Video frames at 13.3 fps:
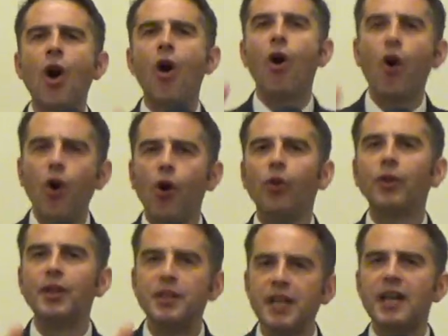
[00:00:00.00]
All
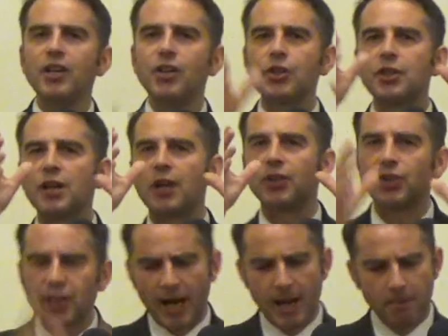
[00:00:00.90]
the nations are
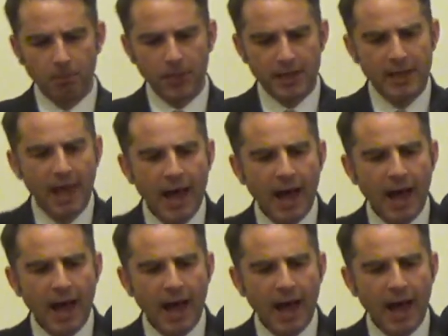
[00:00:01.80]
trembling